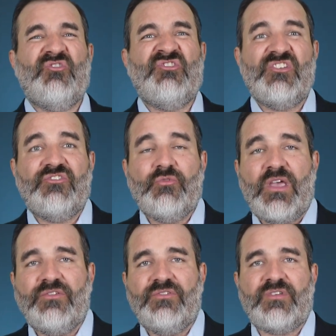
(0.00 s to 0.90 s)

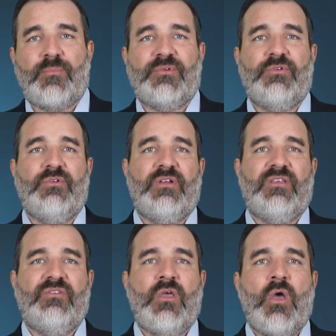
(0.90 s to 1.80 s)
situations
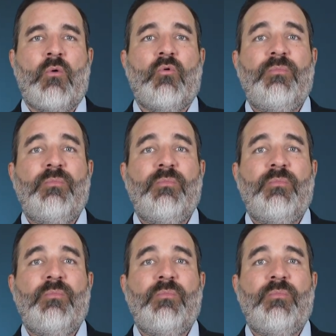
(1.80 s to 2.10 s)
opportunities will